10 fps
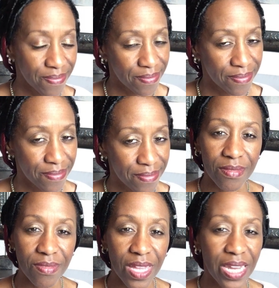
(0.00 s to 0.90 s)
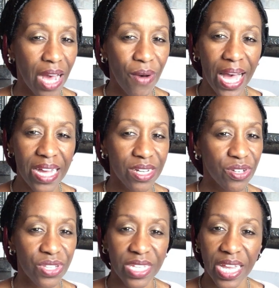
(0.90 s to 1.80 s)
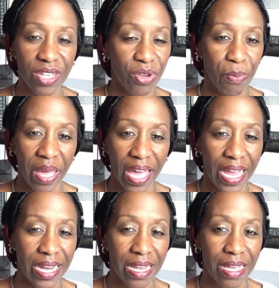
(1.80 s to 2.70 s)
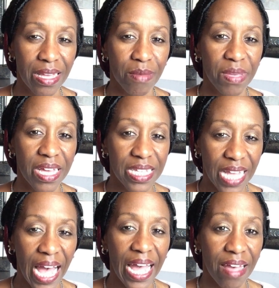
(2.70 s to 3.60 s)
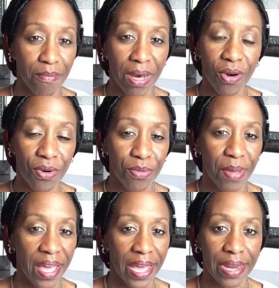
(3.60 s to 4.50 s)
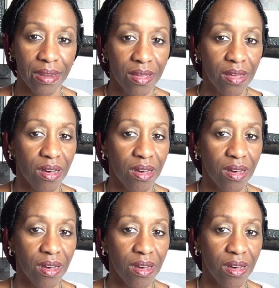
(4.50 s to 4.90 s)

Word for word: Hmm. Now, I understand your pain because I have my own pain.